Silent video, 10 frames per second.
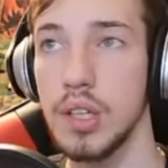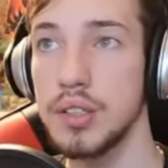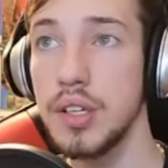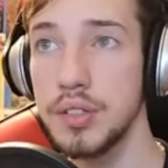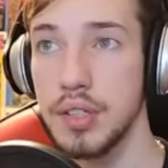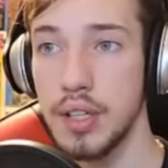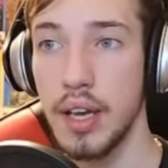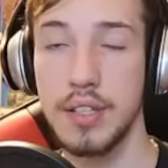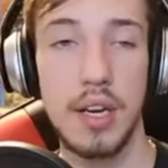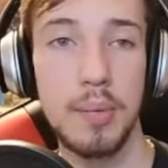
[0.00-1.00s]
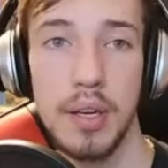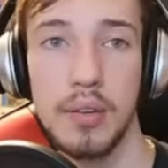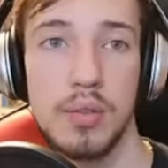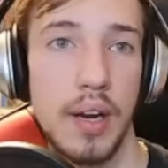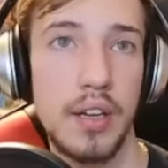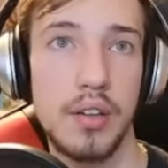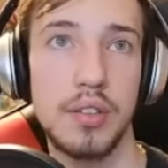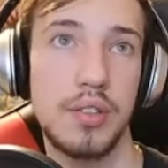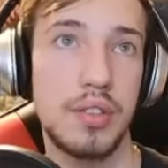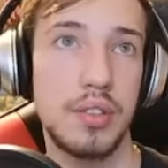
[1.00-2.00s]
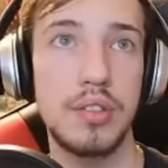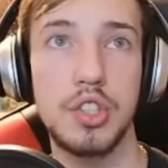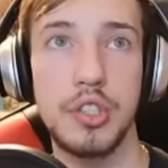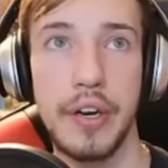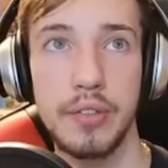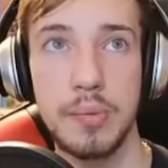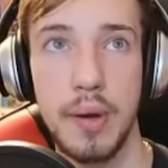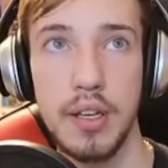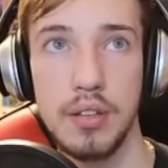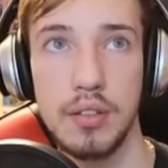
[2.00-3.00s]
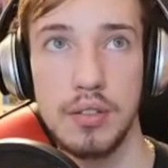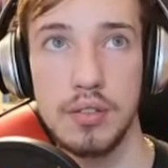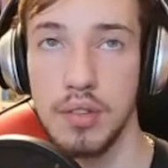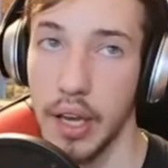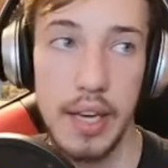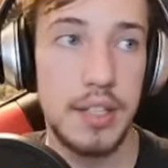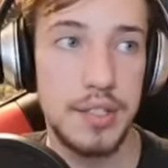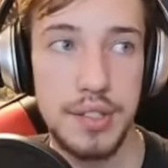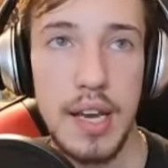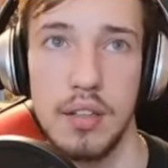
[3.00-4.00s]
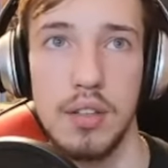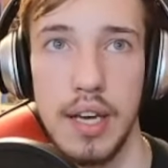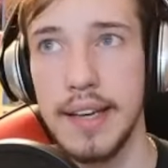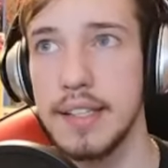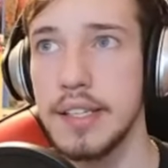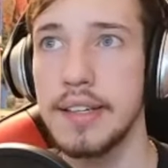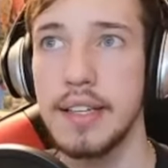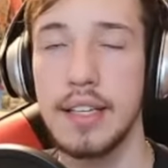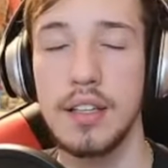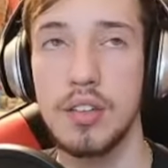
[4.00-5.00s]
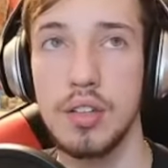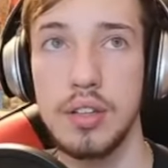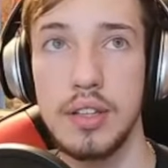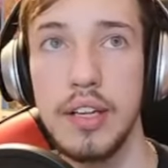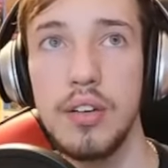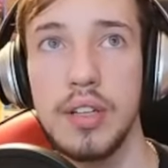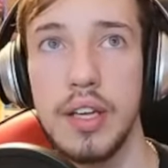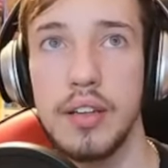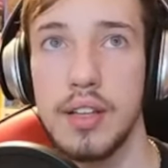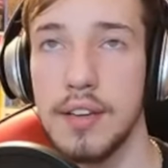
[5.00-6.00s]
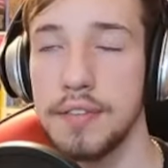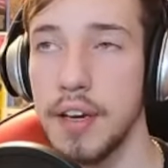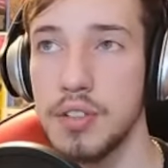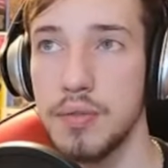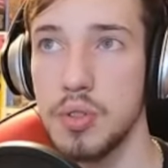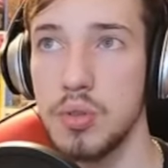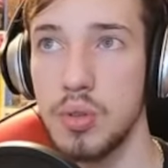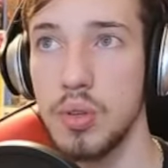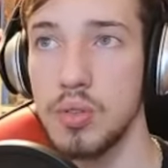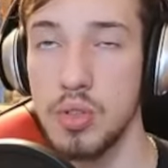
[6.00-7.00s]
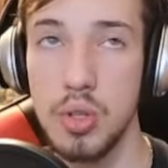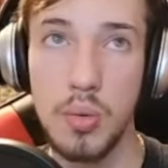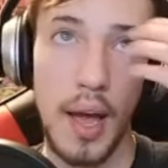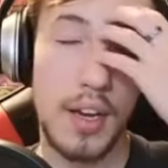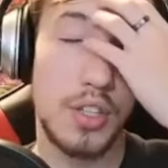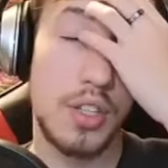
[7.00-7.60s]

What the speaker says: Seriously, has anybody read Channel Smite? It's insane. It's literally the effects of two action.